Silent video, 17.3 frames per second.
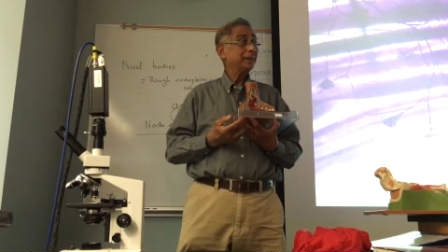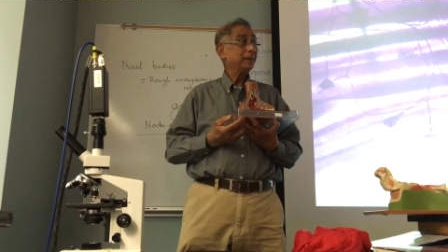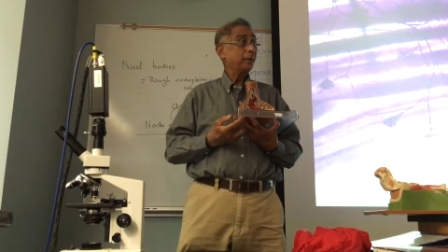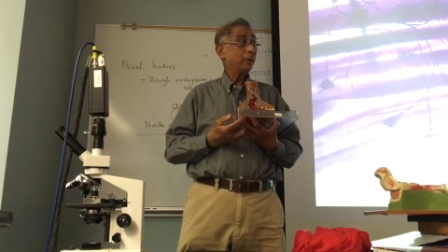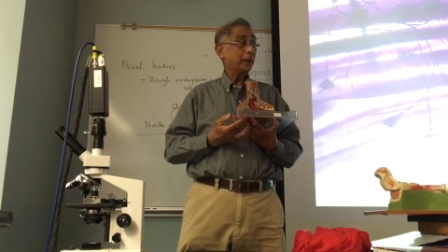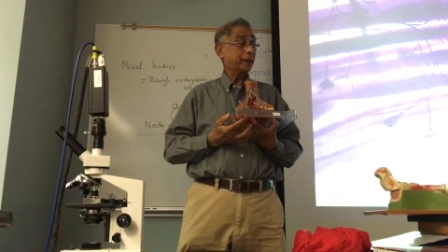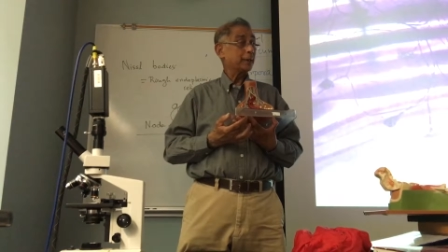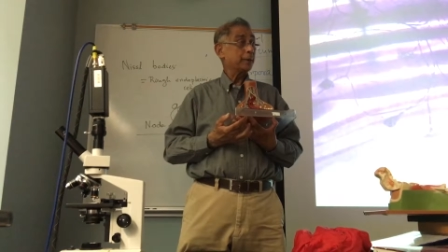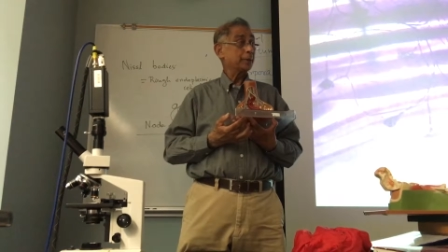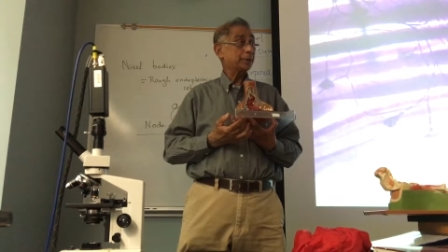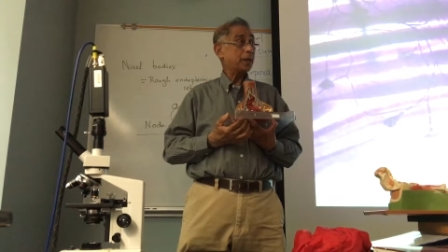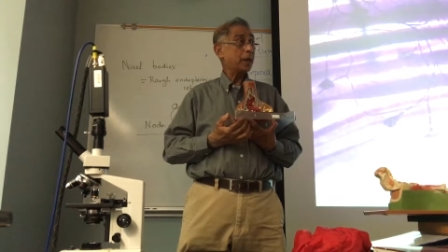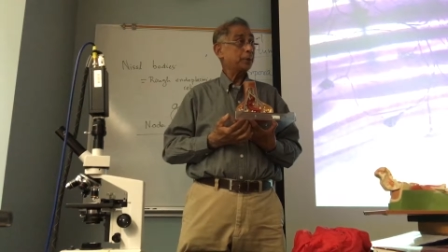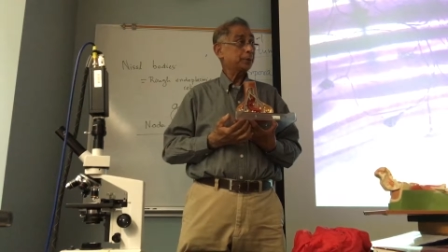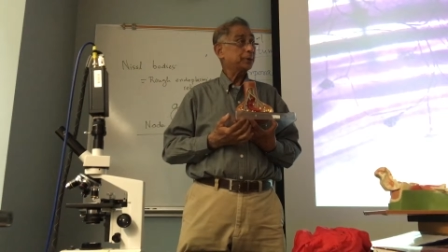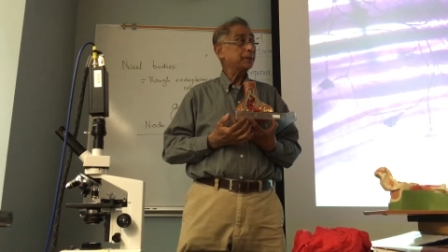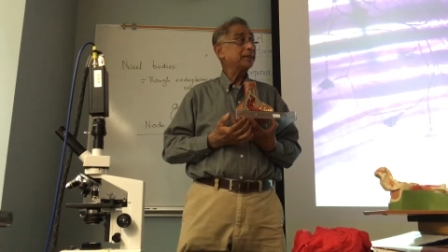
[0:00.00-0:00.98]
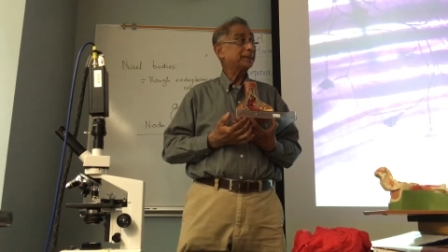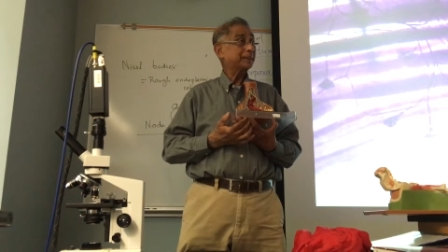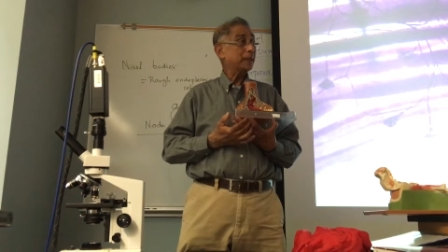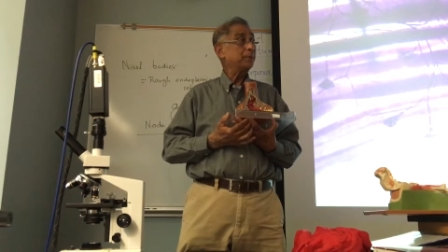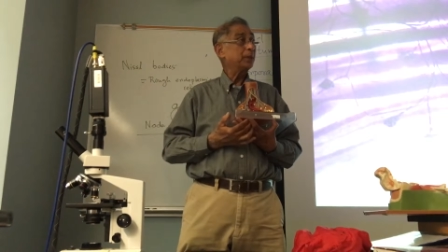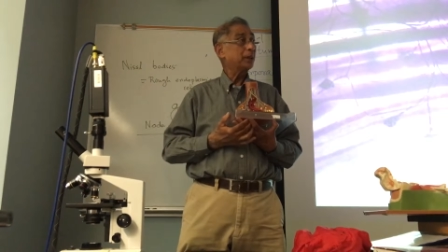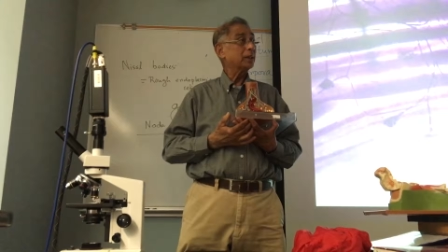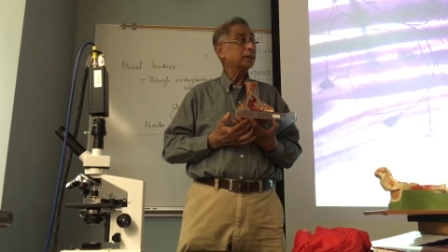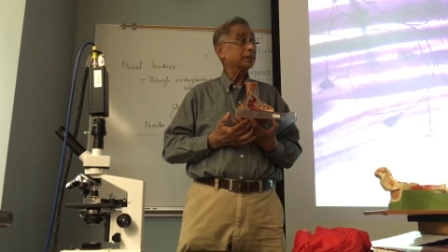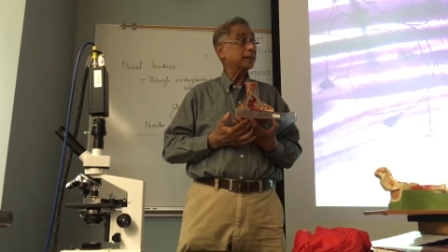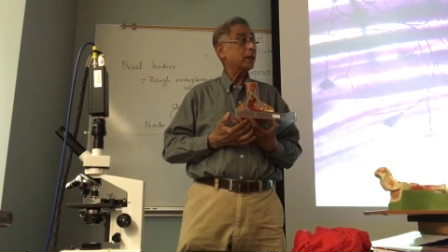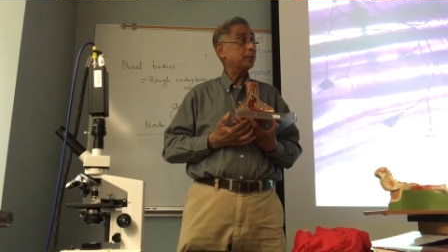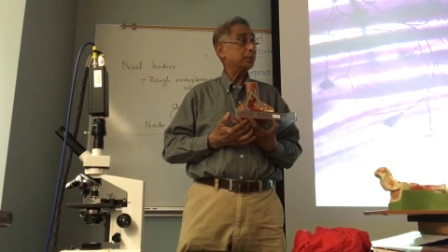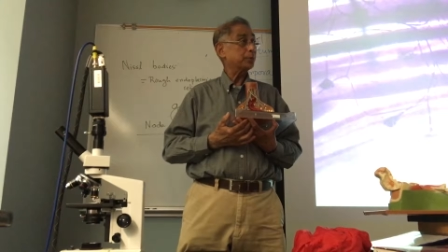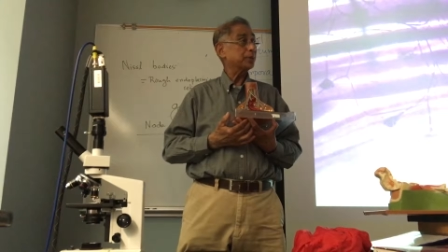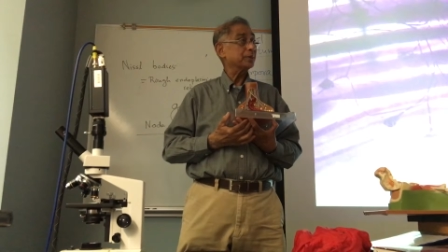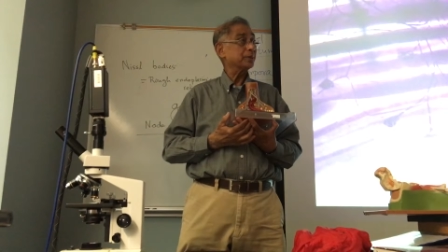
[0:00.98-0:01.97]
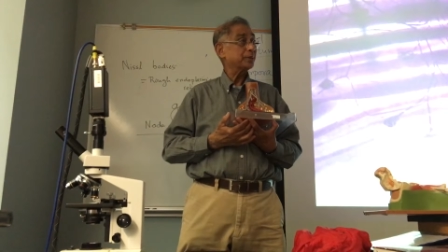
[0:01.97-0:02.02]
What kind of substance? Chemical
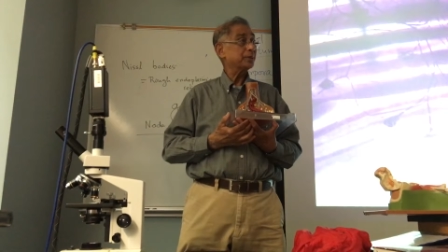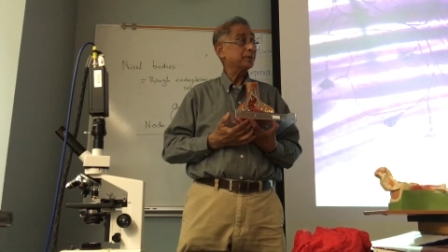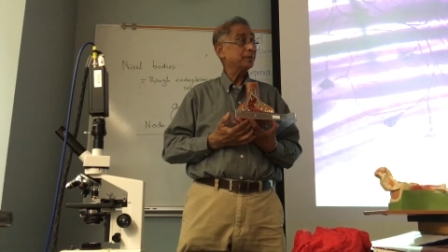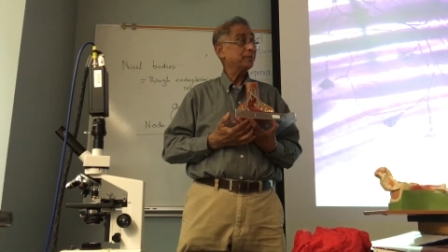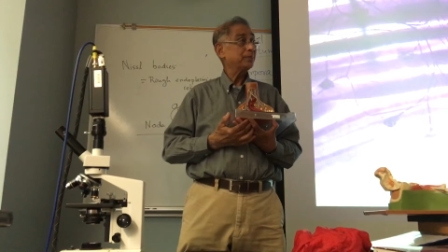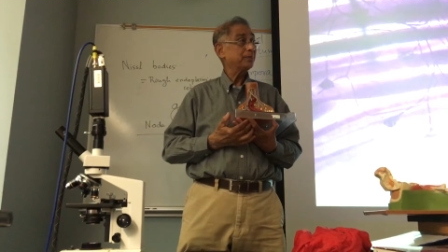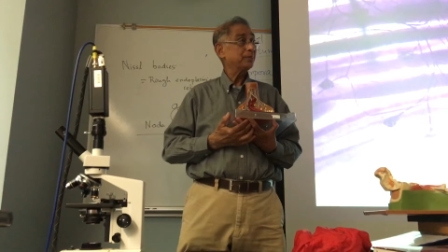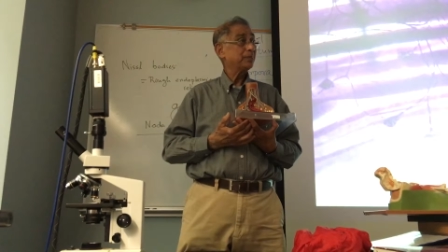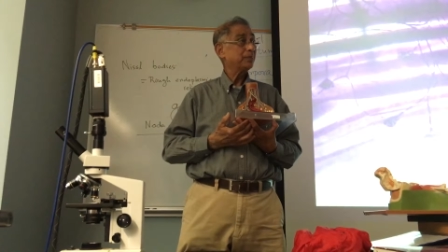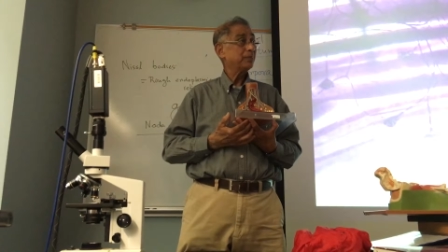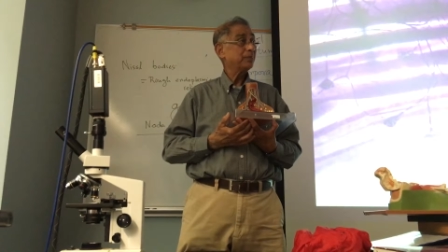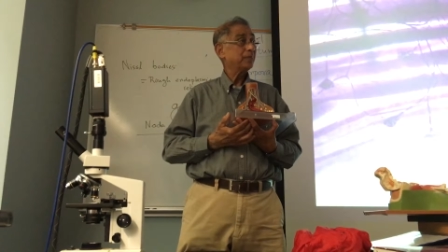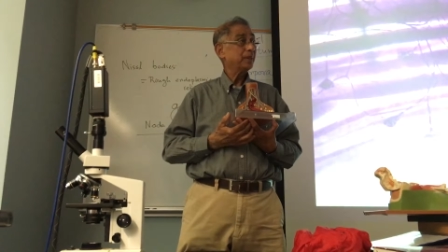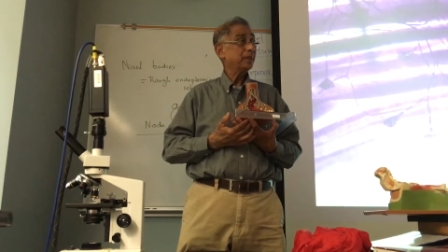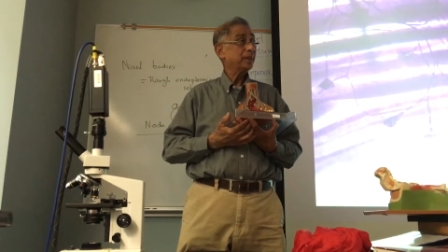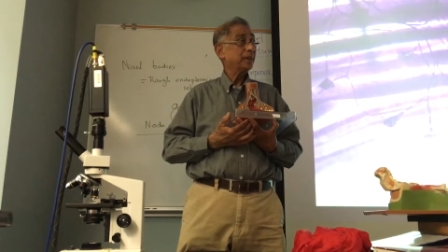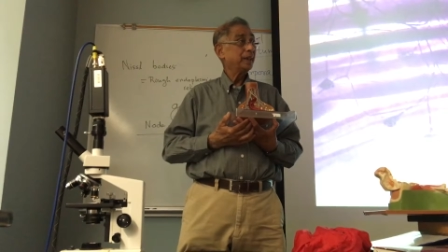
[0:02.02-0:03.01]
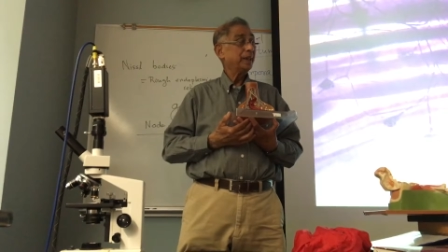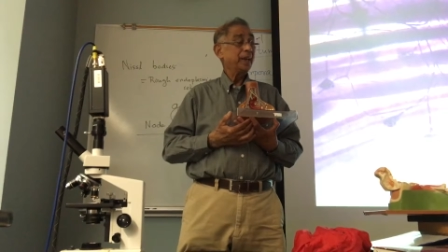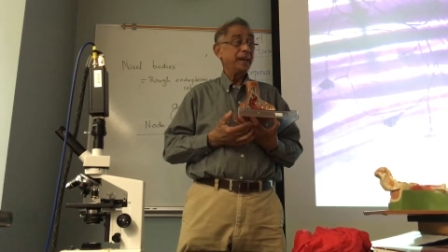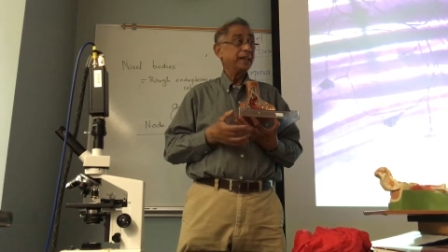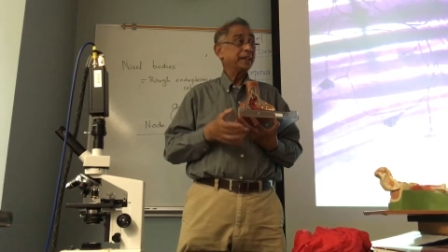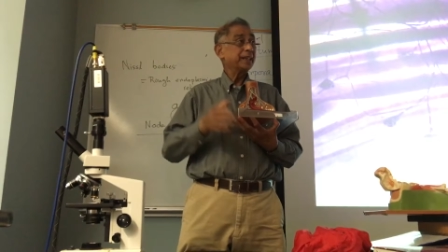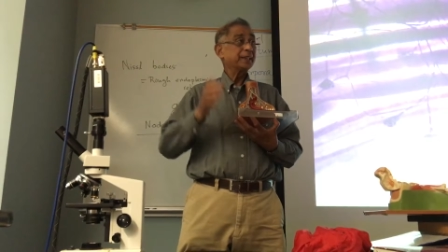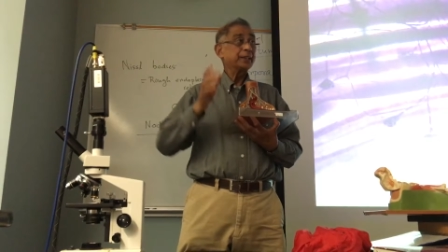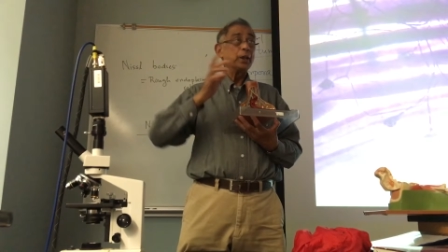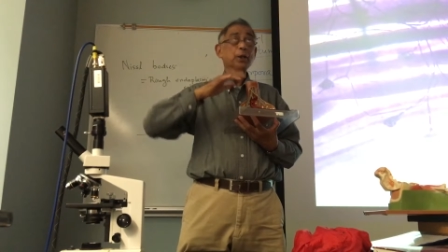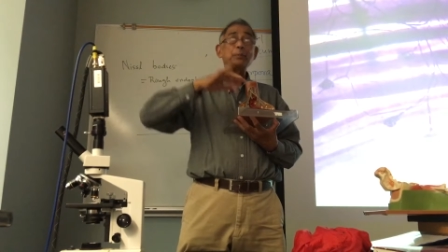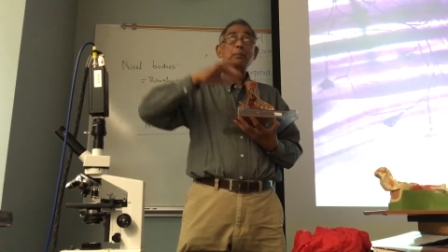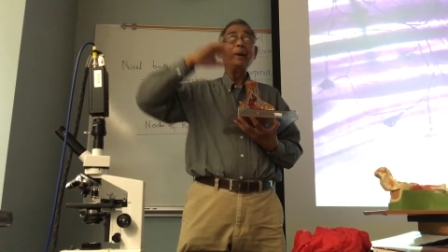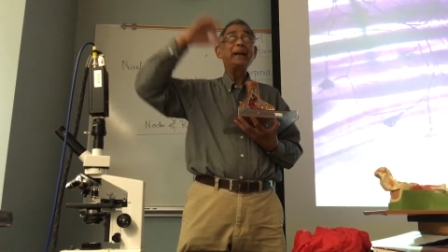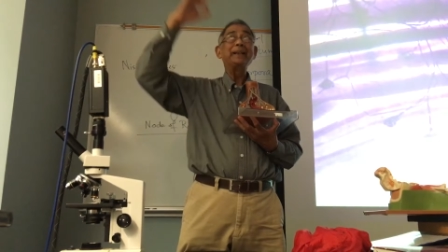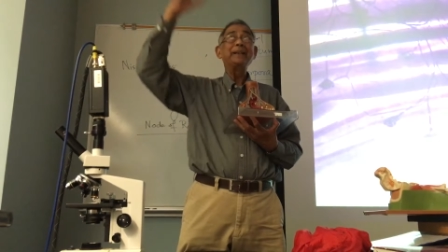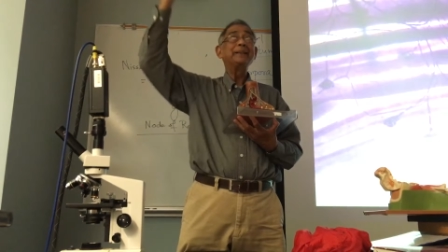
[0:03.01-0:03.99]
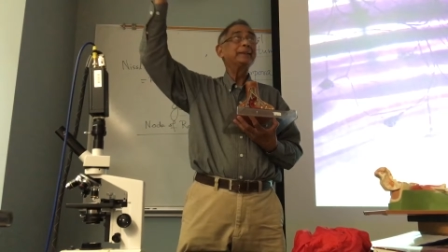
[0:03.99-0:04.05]
substance. It is not
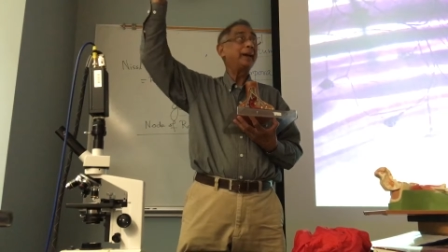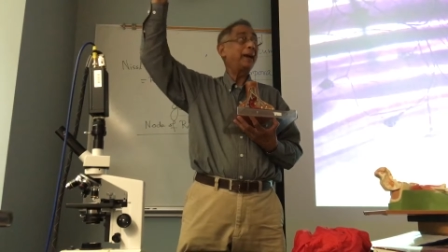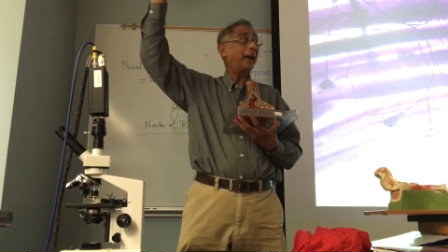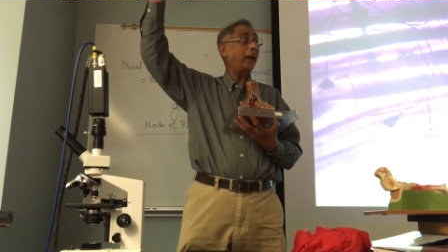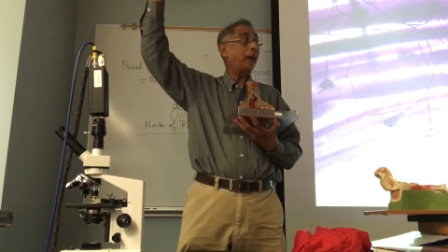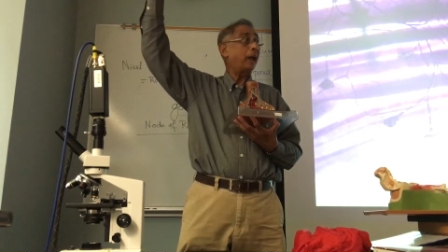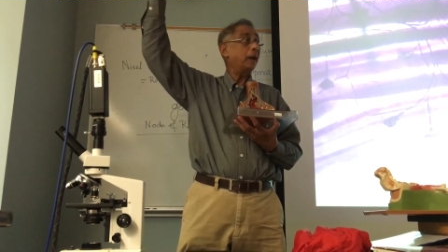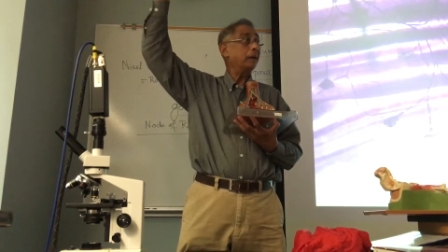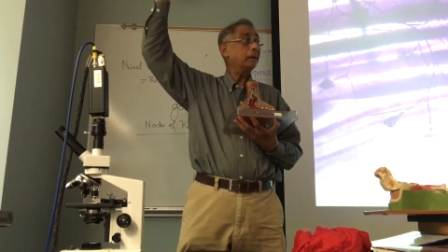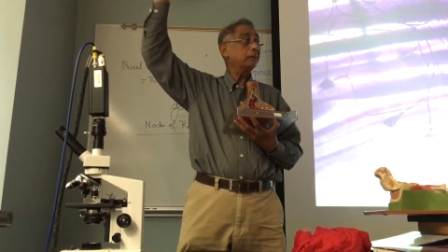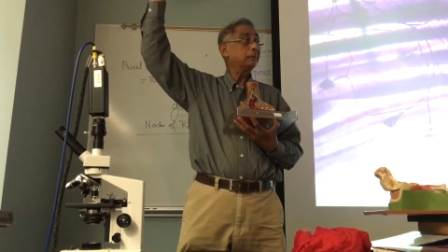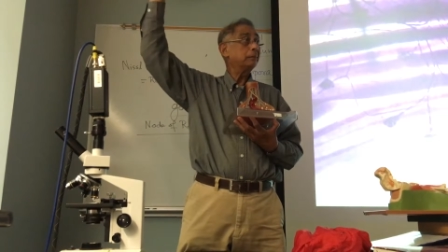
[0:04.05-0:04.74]
made in the air,